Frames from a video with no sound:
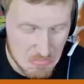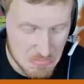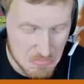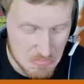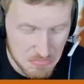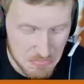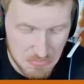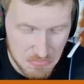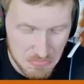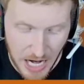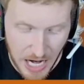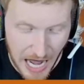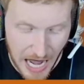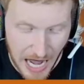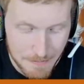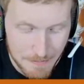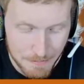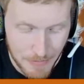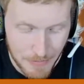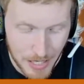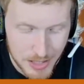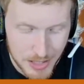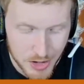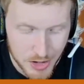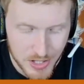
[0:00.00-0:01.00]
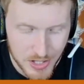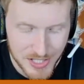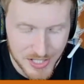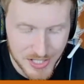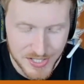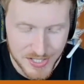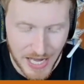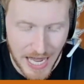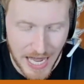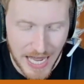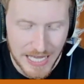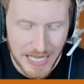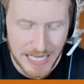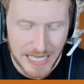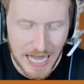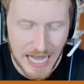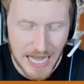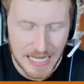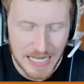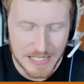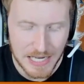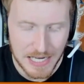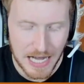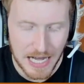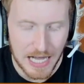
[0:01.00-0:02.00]
not much to say,
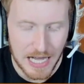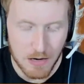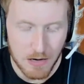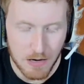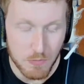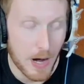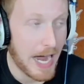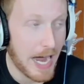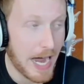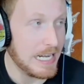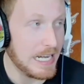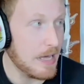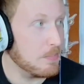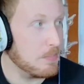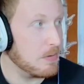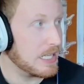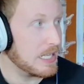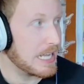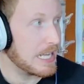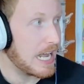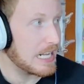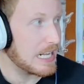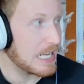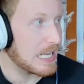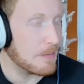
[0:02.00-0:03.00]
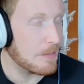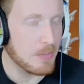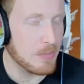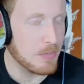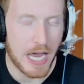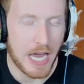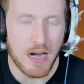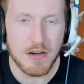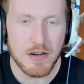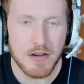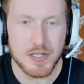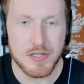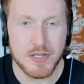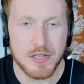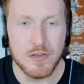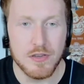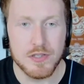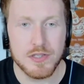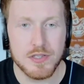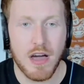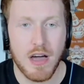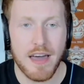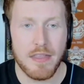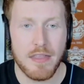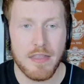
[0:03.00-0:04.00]
guys. Ryan Niblett got a couple carries too,
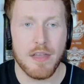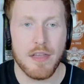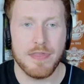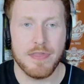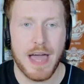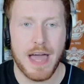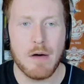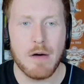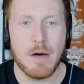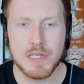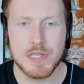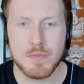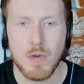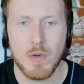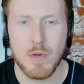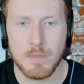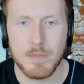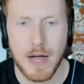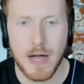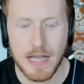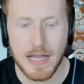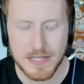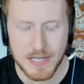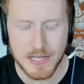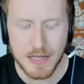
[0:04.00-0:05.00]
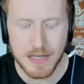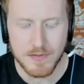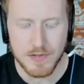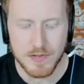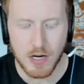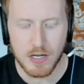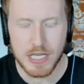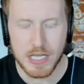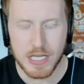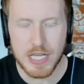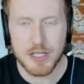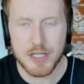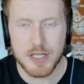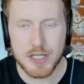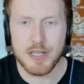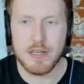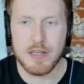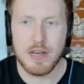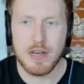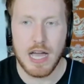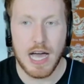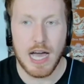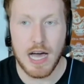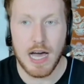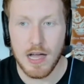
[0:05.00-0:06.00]
so I thought that was smart by Steve Sarkisian.
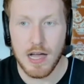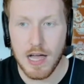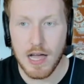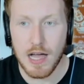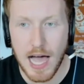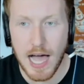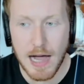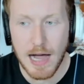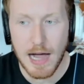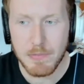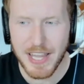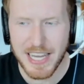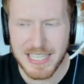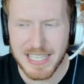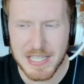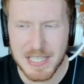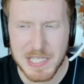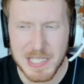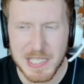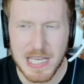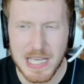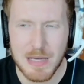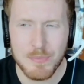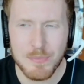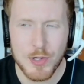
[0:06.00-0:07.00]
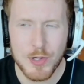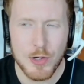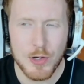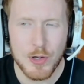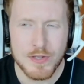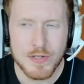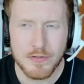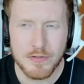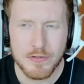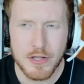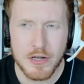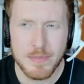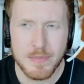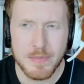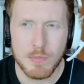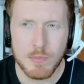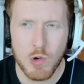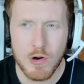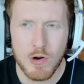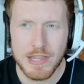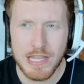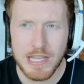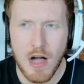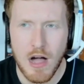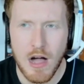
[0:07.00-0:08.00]
I would like to see him used a little bit more
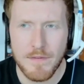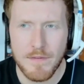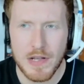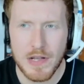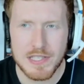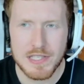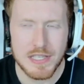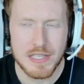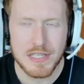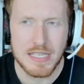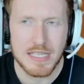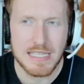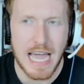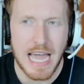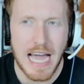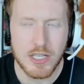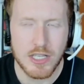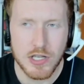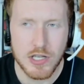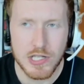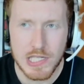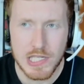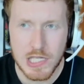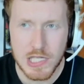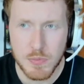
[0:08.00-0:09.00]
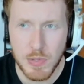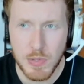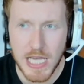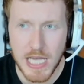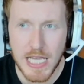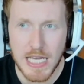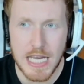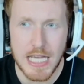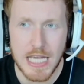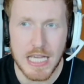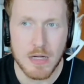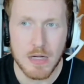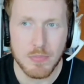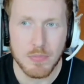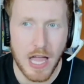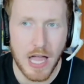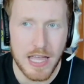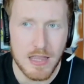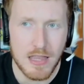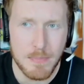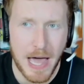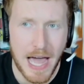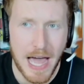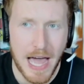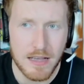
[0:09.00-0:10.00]
in the offense because he's got good speed. He can play in
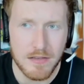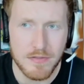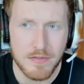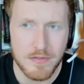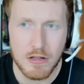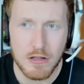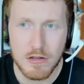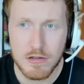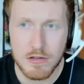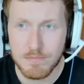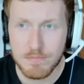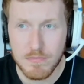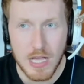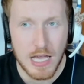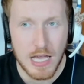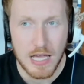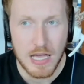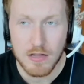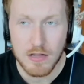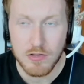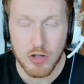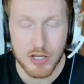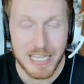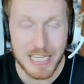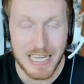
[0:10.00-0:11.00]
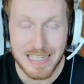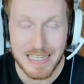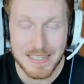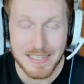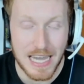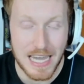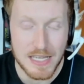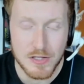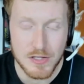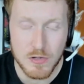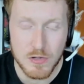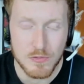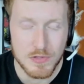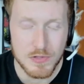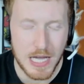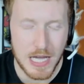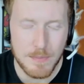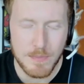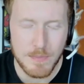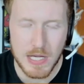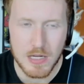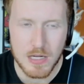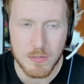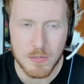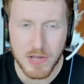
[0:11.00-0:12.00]
the backfield. Look at his high school tape.
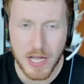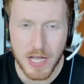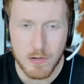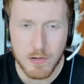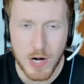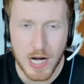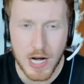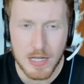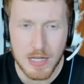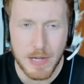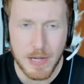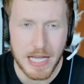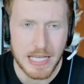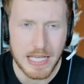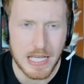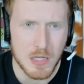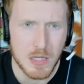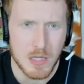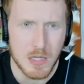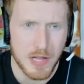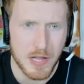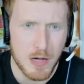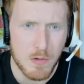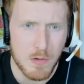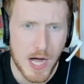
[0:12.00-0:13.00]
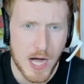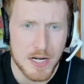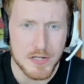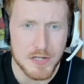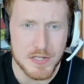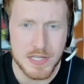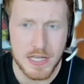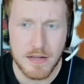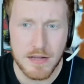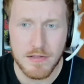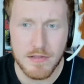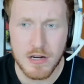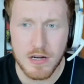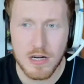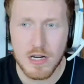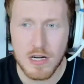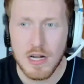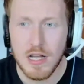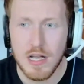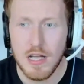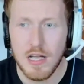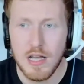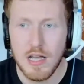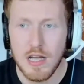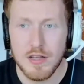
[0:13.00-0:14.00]
He could play running back. He could play wide receiver.
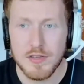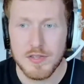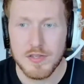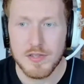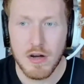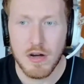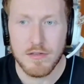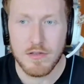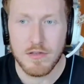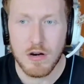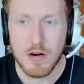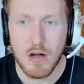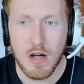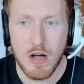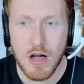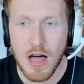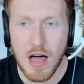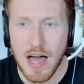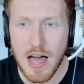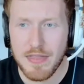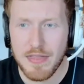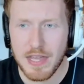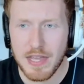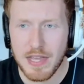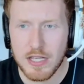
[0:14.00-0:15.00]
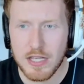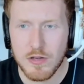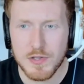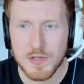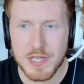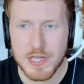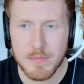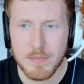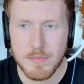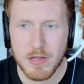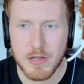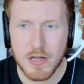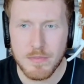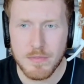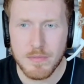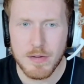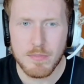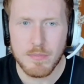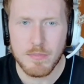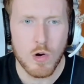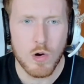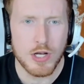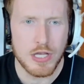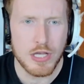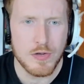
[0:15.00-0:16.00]
So overall, I think use him a little bit
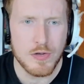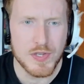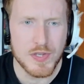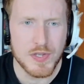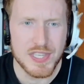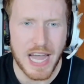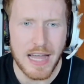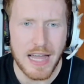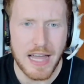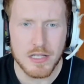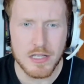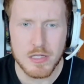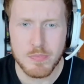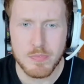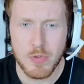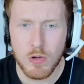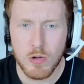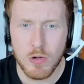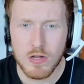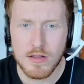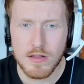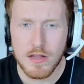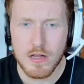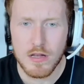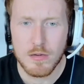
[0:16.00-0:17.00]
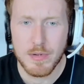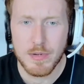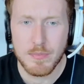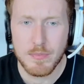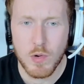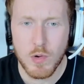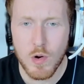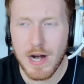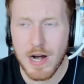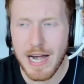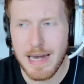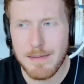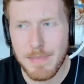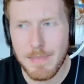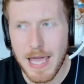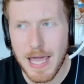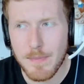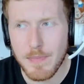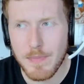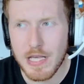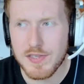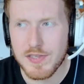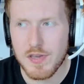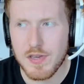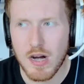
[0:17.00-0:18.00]
more. Use Silas Bolden a little bit more. And
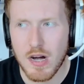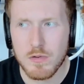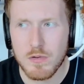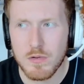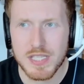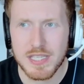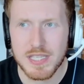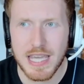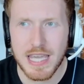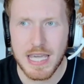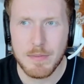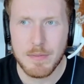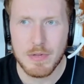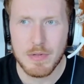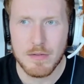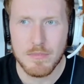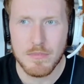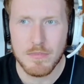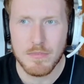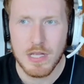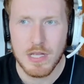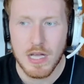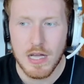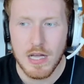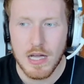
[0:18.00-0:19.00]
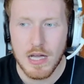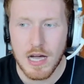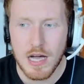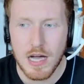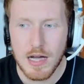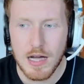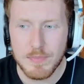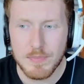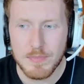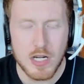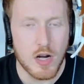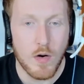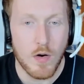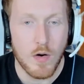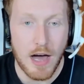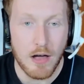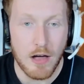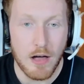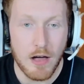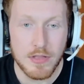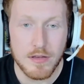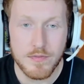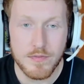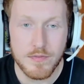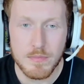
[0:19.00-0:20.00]
maybe Sark was keeping him
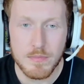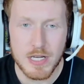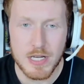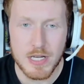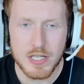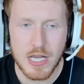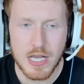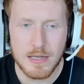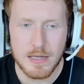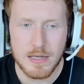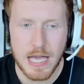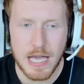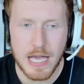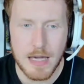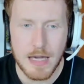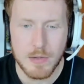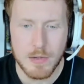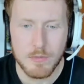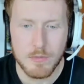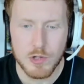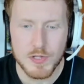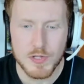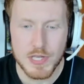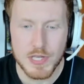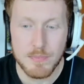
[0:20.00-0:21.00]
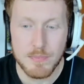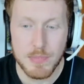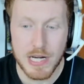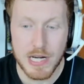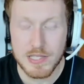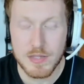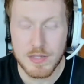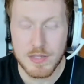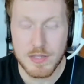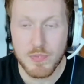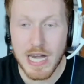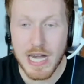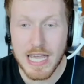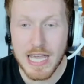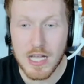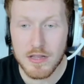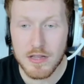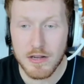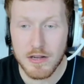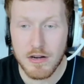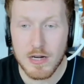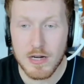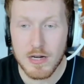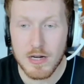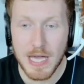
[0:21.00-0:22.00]
healthy for the Michigan game, but we'll see. But it's pretty
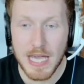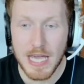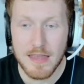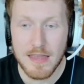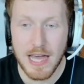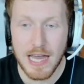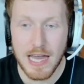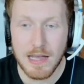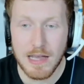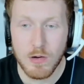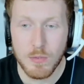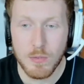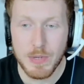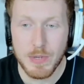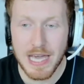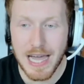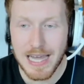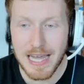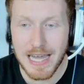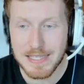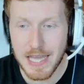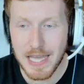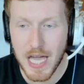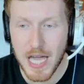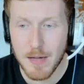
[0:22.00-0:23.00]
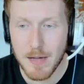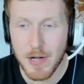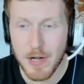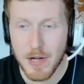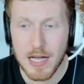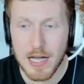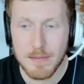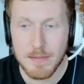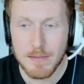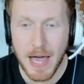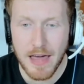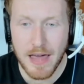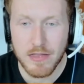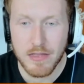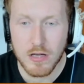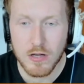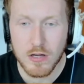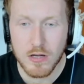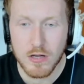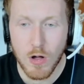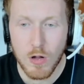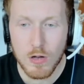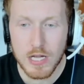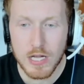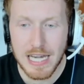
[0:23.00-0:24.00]
clear to me that it'll be Isaiah Bond, Matthew
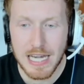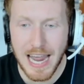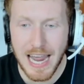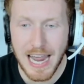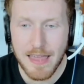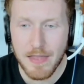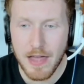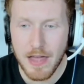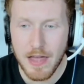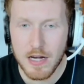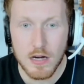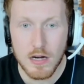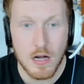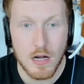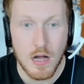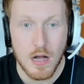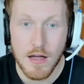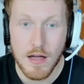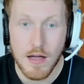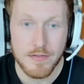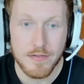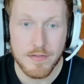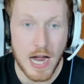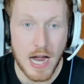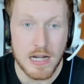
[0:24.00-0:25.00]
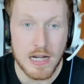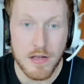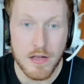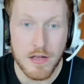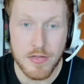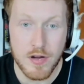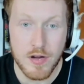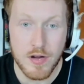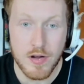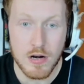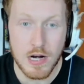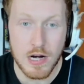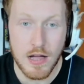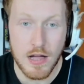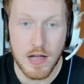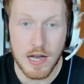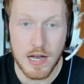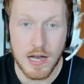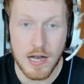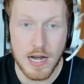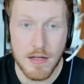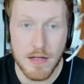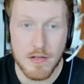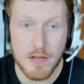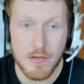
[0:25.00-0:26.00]
Golden, and then find
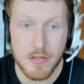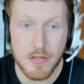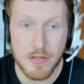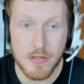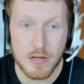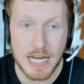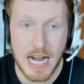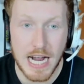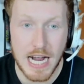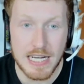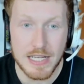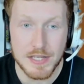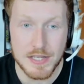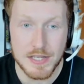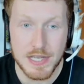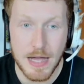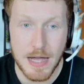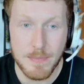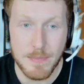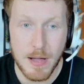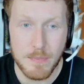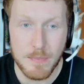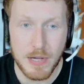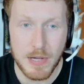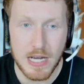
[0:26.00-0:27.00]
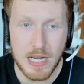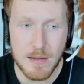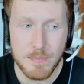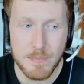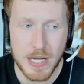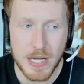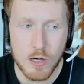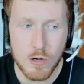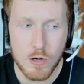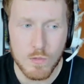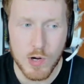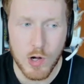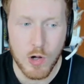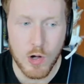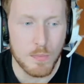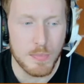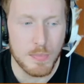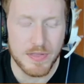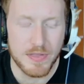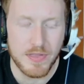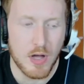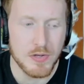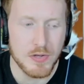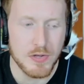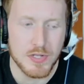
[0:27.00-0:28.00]
another third guy to step up in a bigger role.
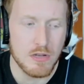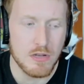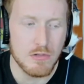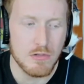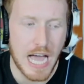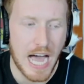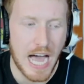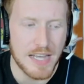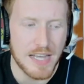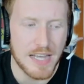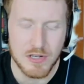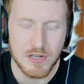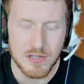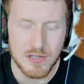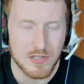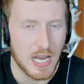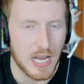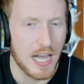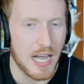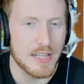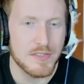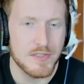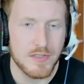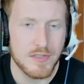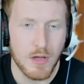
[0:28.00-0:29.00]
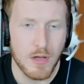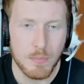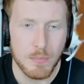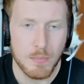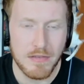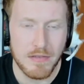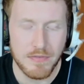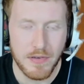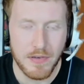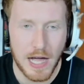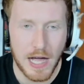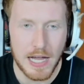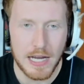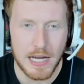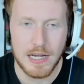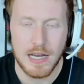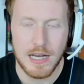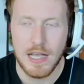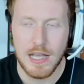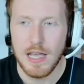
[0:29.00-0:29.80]
But those two guys are studs. They'll be fine.